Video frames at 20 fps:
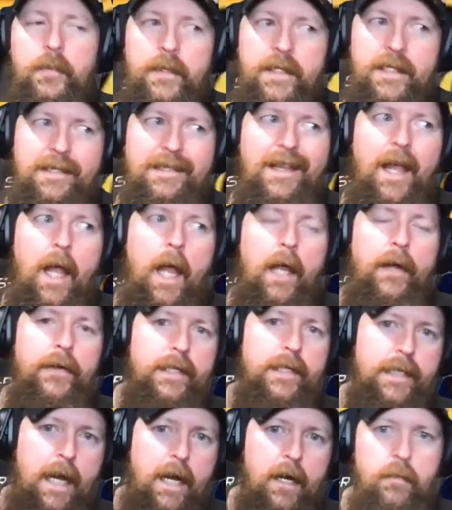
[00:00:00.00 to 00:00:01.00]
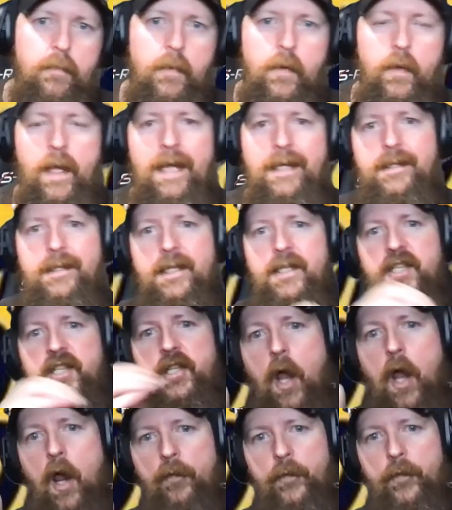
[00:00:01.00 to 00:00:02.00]
which was undesirable, as the
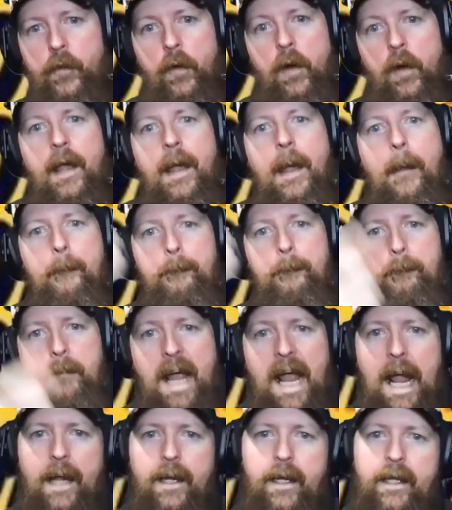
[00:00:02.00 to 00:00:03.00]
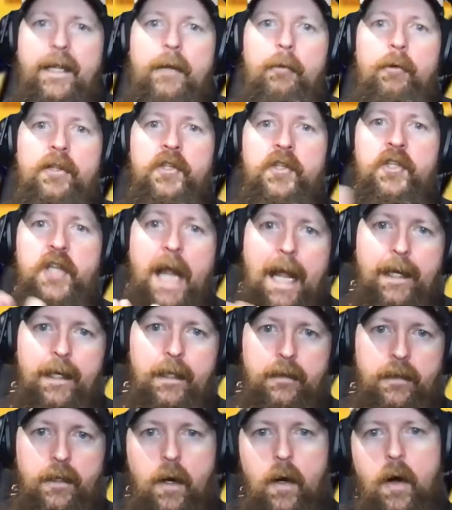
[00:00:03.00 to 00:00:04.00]
softer back, and they would
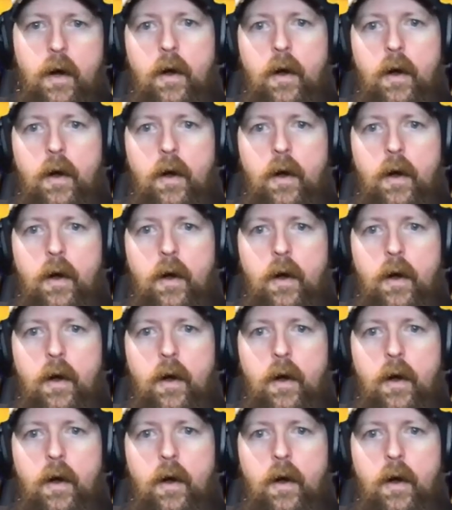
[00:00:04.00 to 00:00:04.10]
jacket the